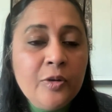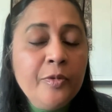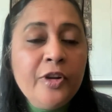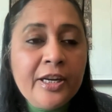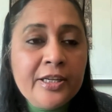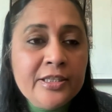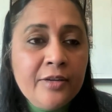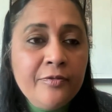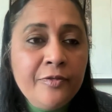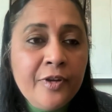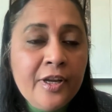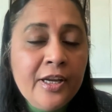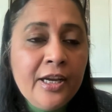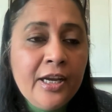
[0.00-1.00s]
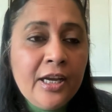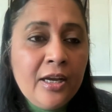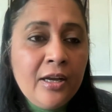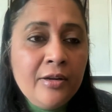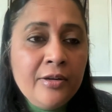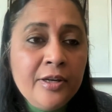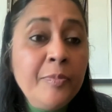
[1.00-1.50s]
reproductive
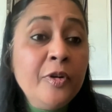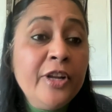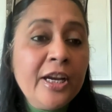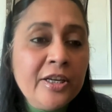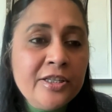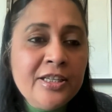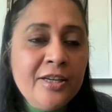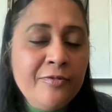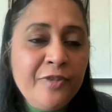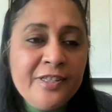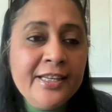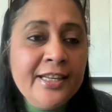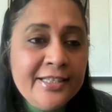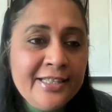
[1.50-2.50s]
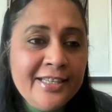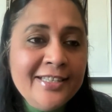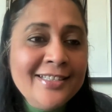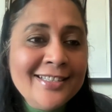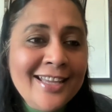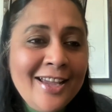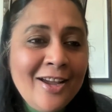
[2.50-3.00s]

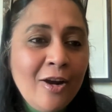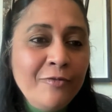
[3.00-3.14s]
facilities or